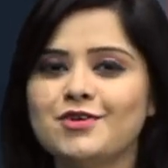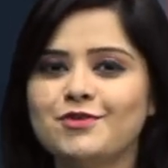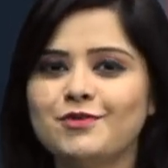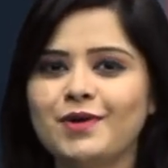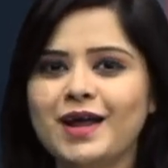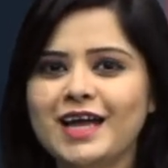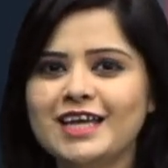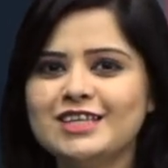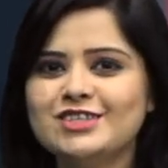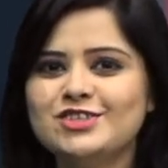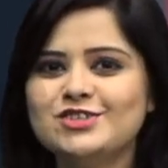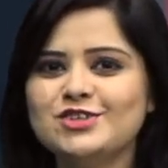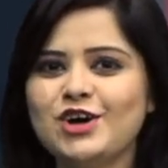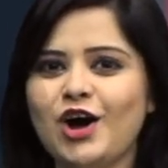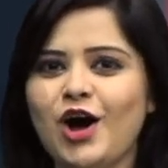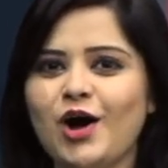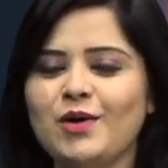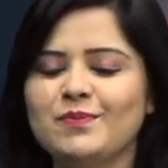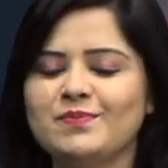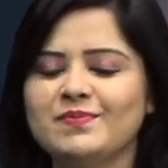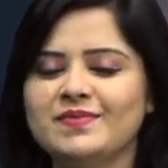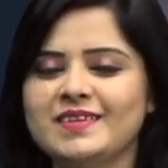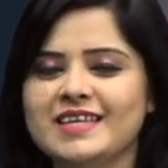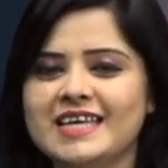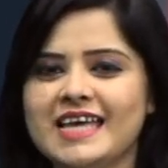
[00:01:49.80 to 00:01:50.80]
Great
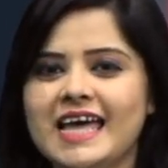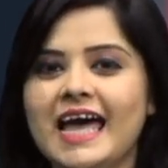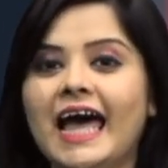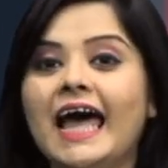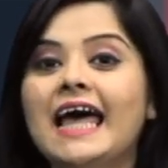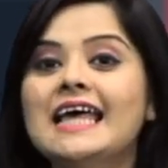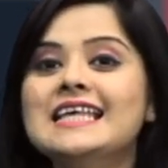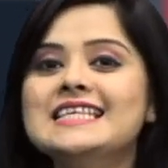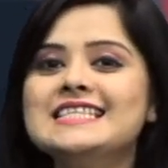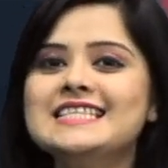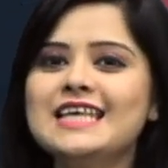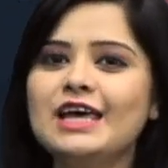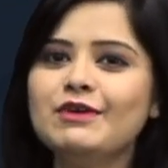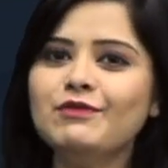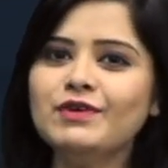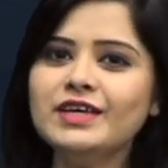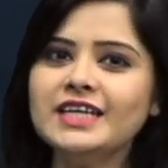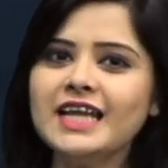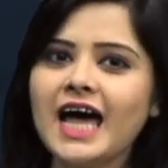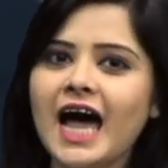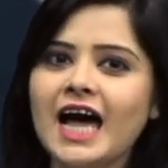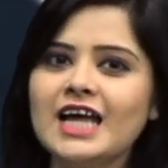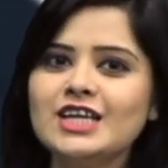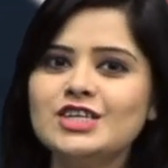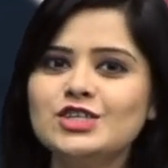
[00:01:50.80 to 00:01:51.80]
job! 7
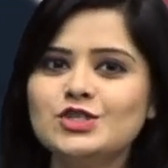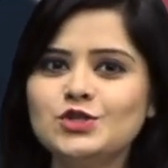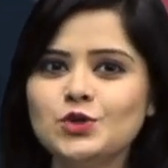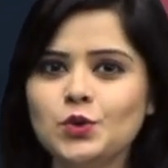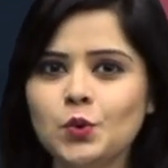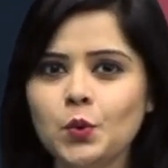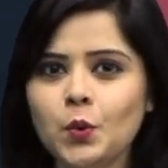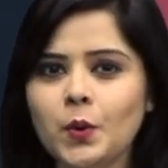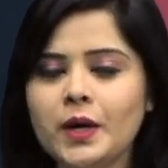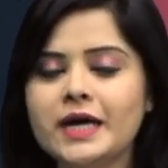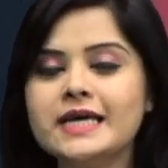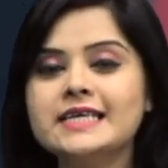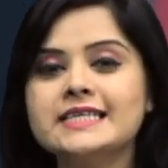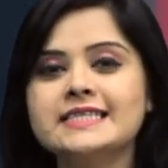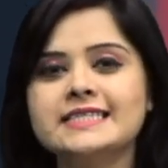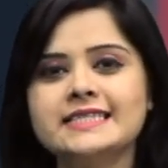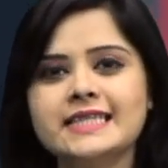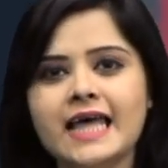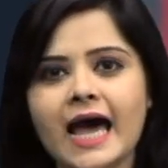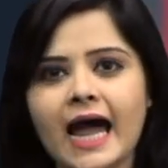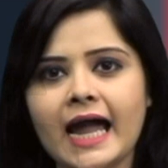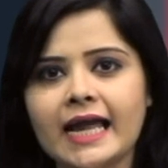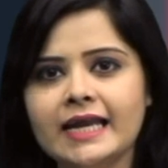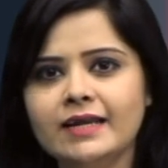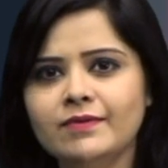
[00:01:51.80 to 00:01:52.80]
add 2 is
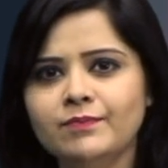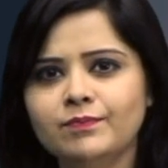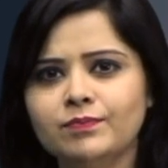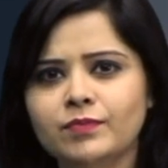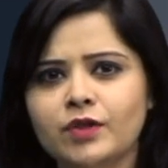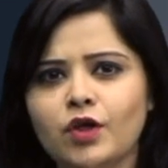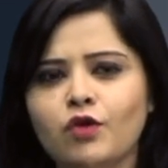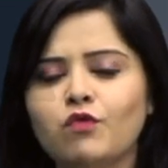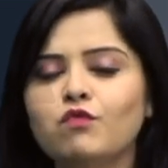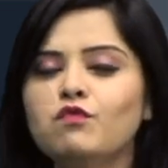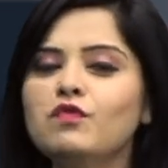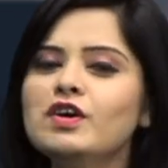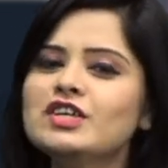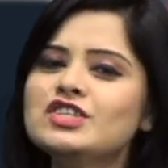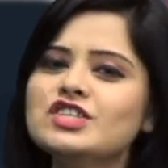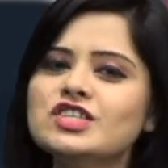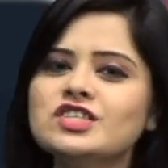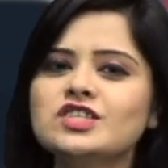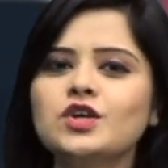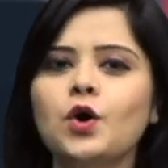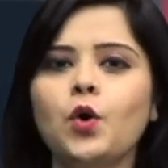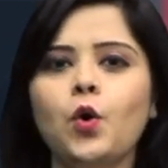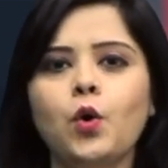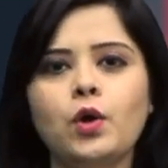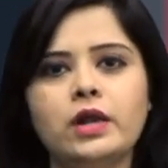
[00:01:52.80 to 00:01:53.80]
9, which
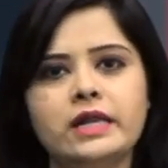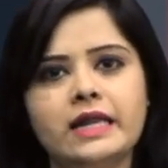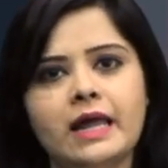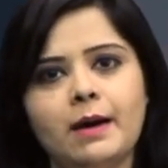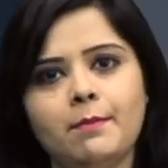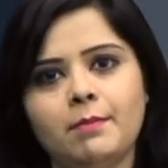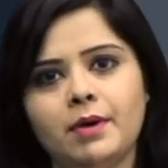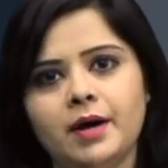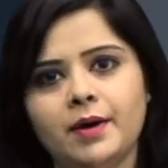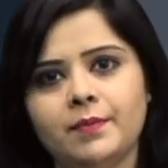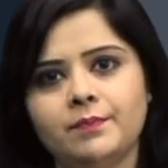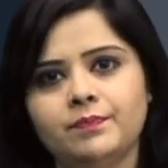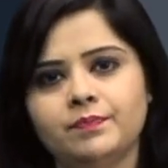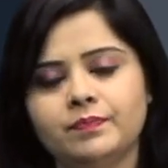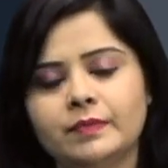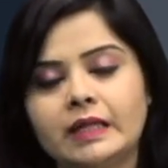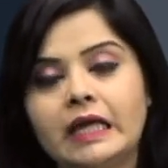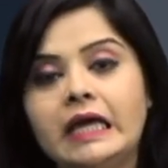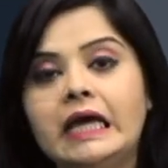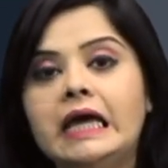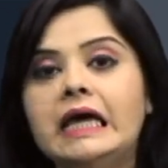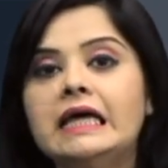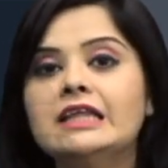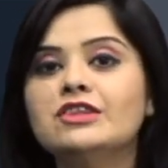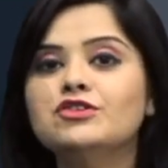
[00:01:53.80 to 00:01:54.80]
is a whole number.
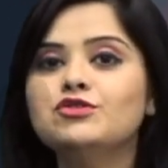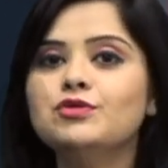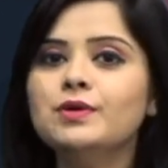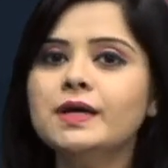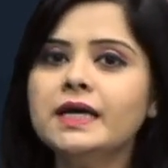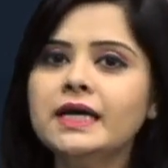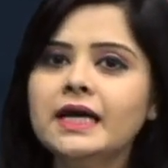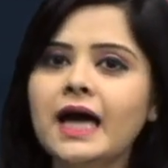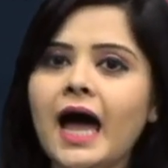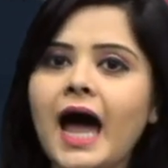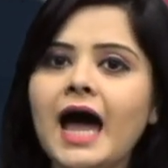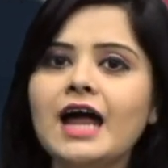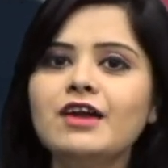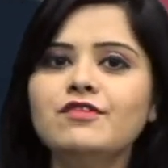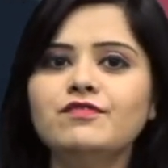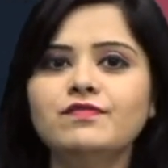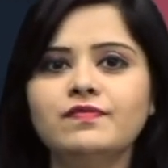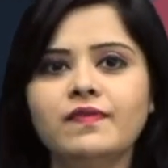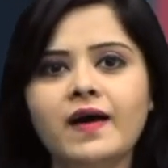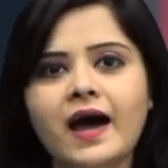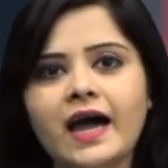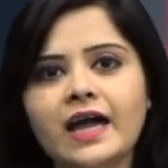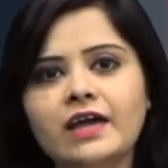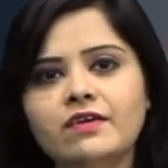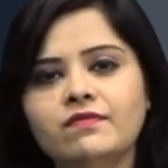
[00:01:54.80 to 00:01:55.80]
3 add
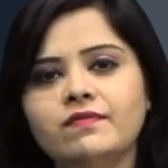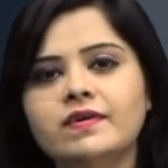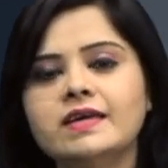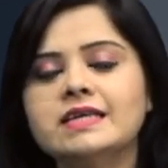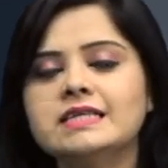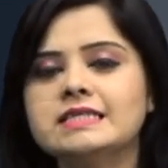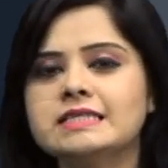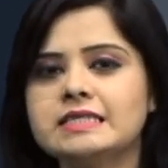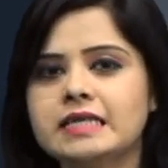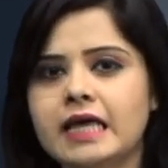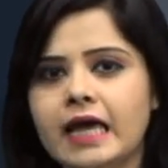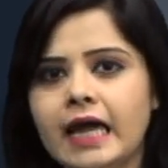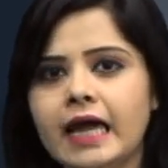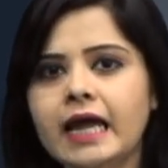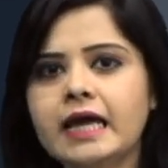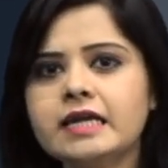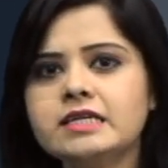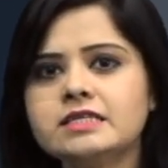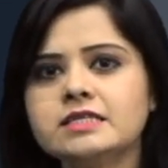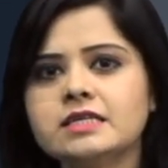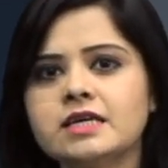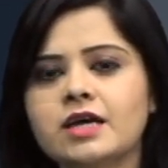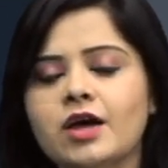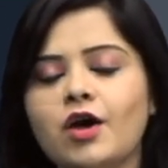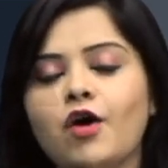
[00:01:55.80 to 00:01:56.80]
5 is
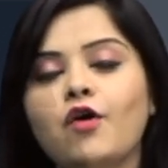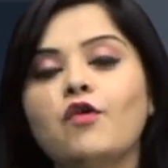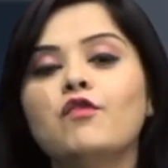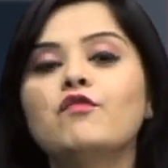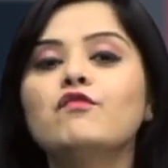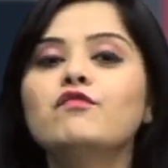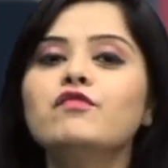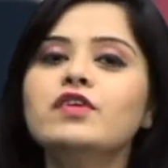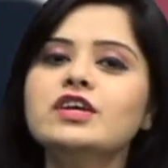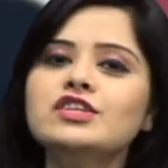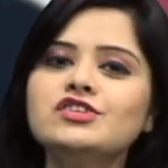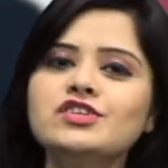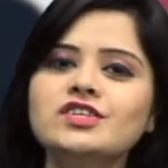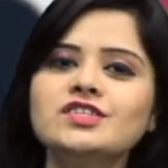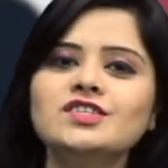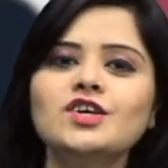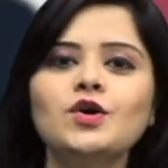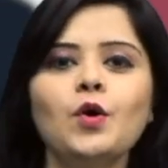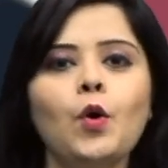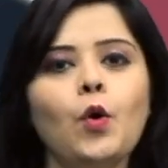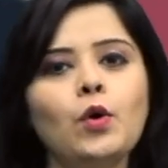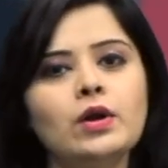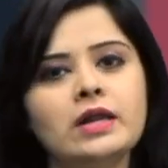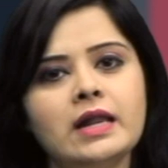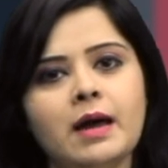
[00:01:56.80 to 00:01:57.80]
8, which is
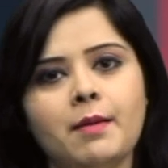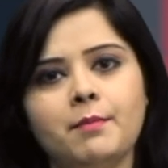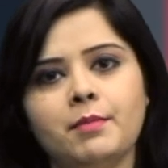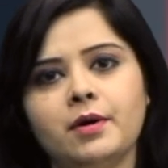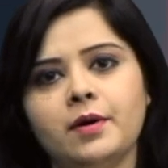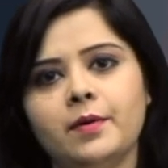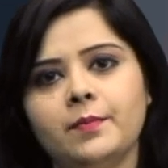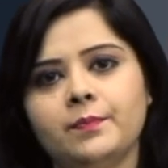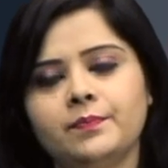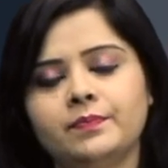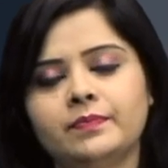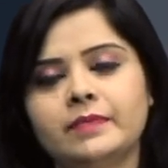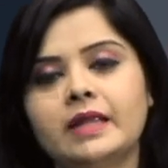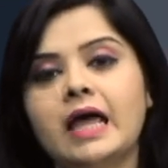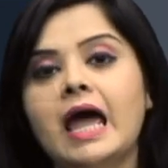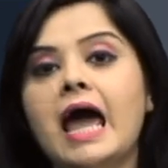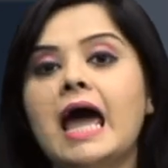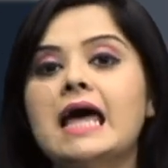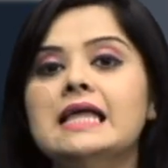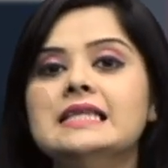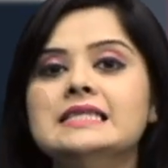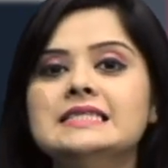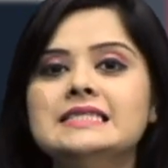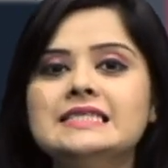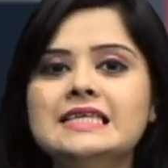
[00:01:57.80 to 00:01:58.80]
a whole number.
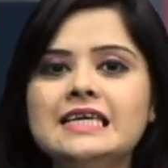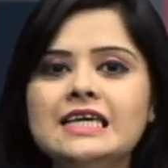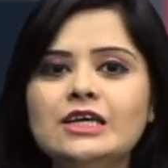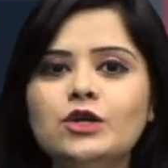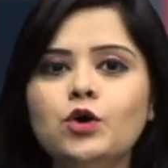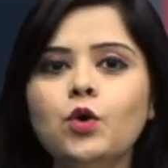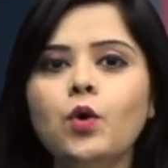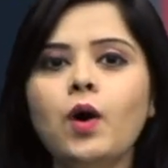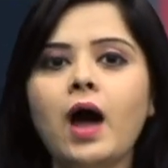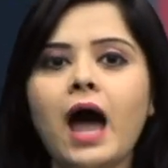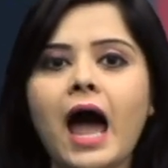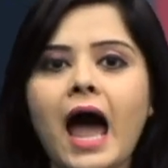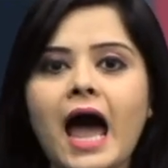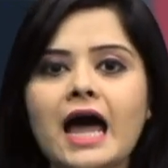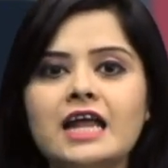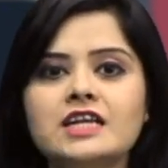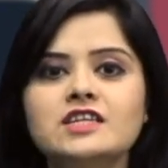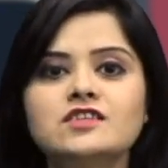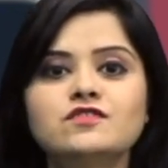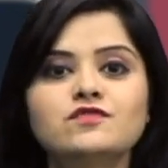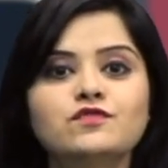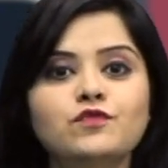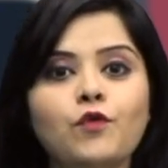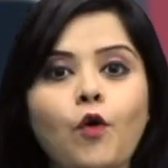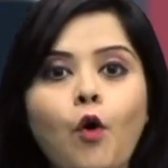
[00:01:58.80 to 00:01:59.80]
And 0
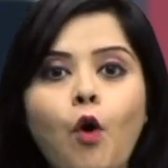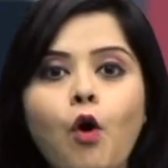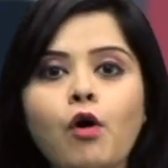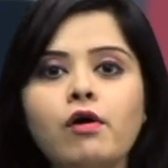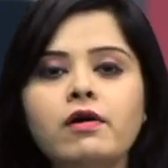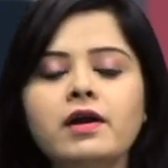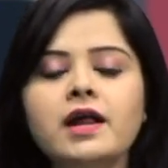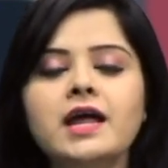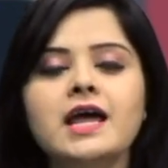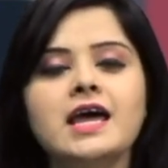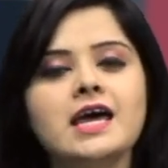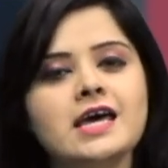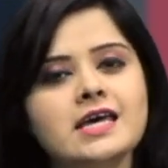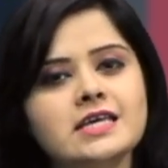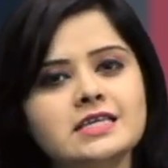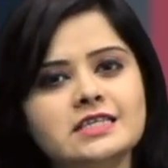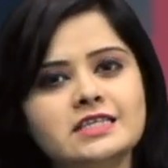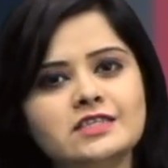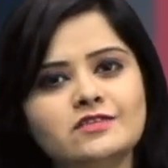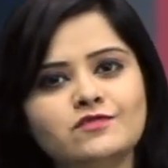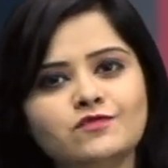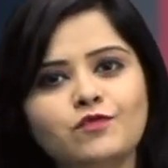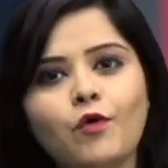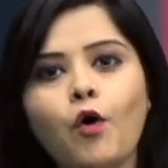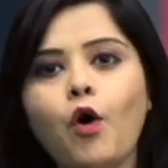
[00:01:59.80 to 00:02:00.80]
add 4
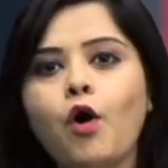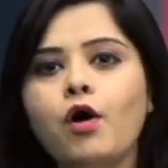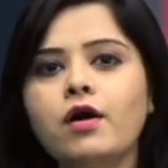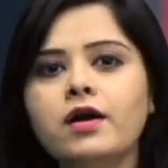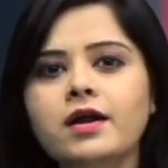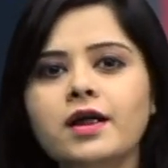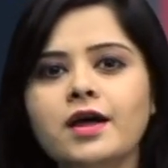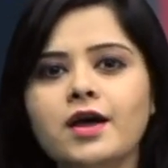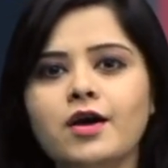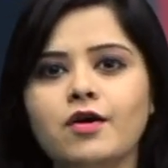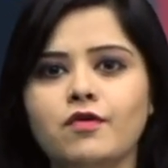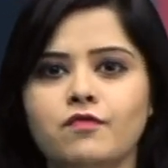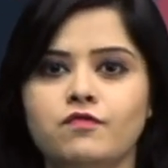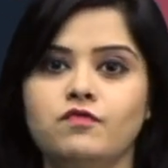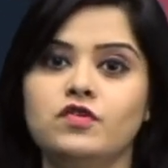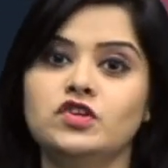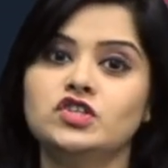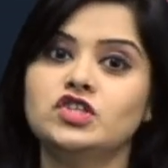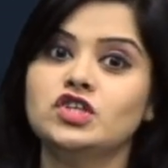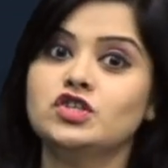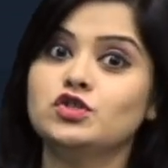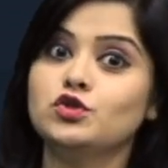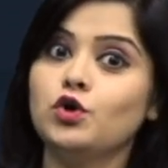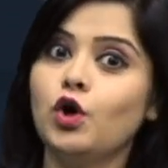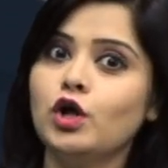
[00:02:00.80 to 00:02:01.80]
is 4,
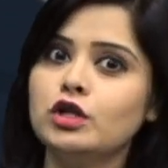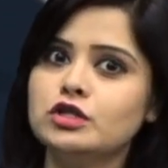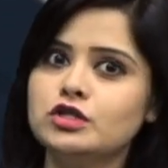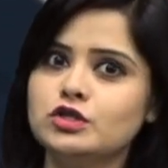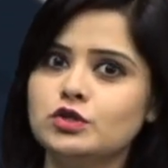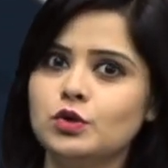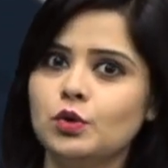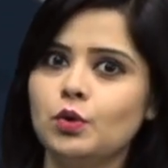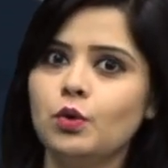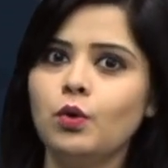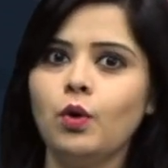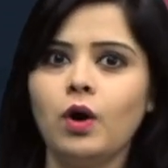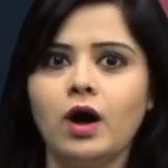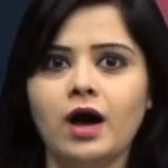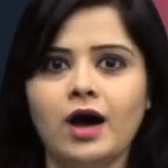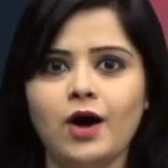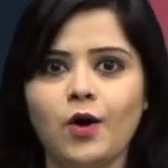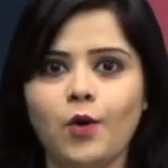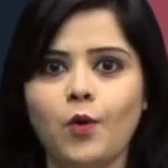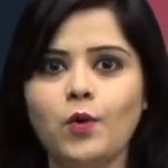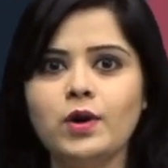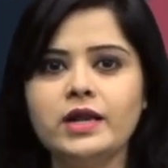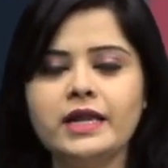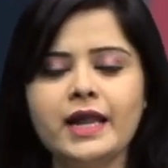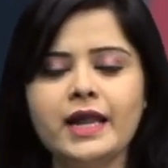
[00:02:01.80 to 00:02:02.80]
which is also a whole